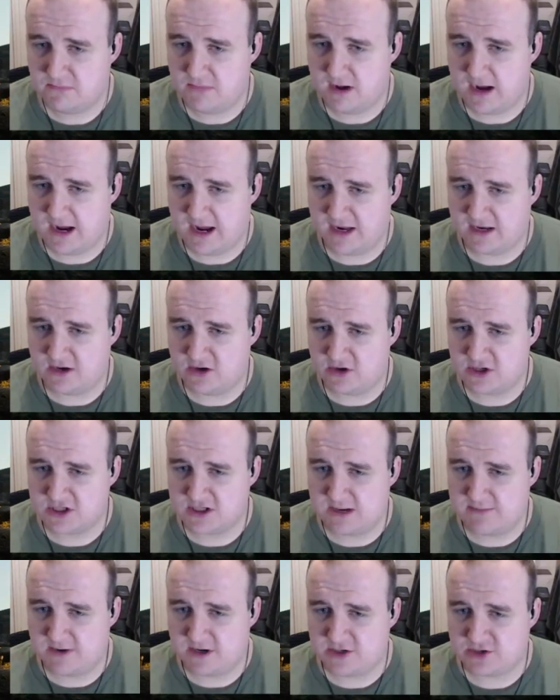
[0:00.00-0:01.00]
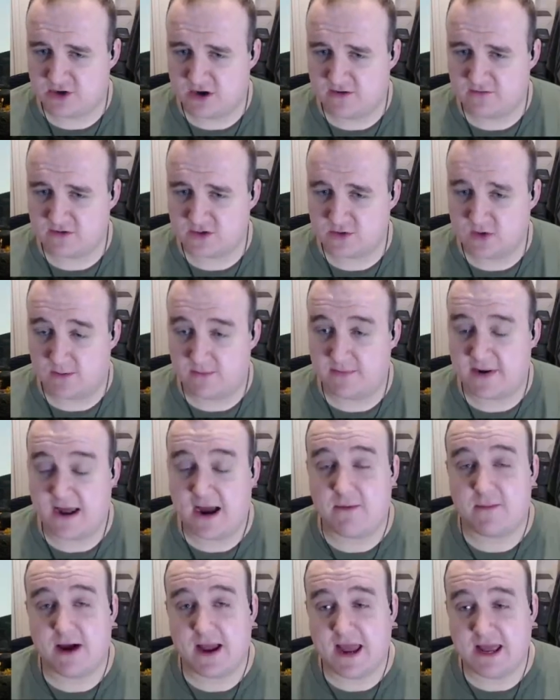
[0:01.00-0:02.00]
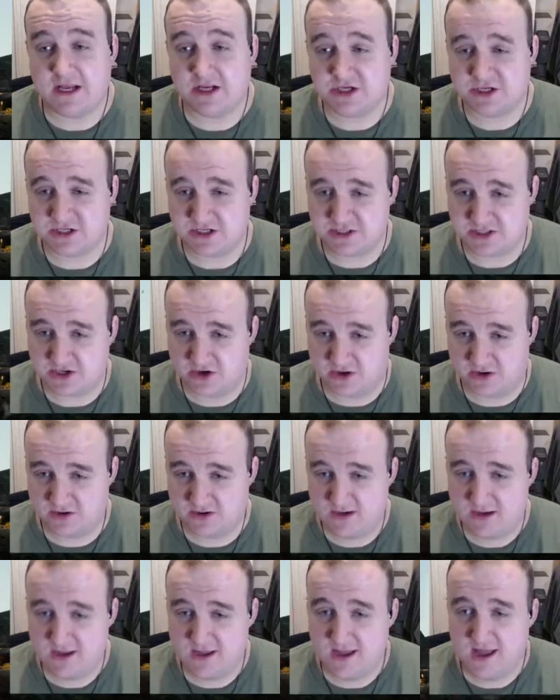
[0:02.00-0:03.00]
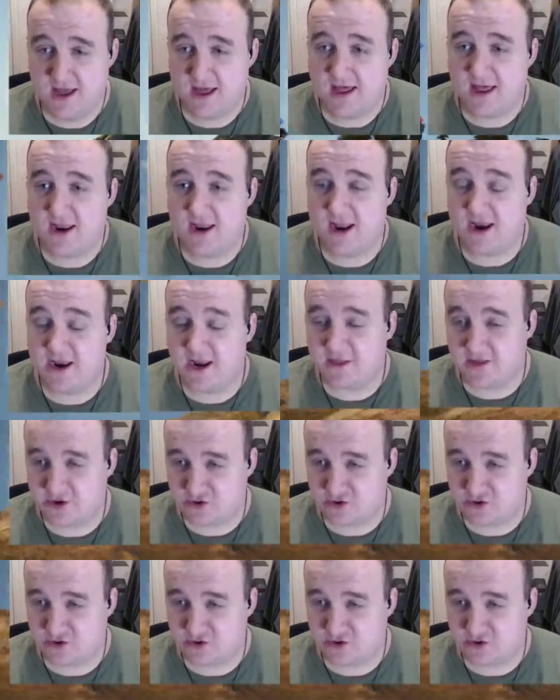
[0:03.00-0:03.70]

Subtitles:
and looks like my driver as well. Now my engine is gone, another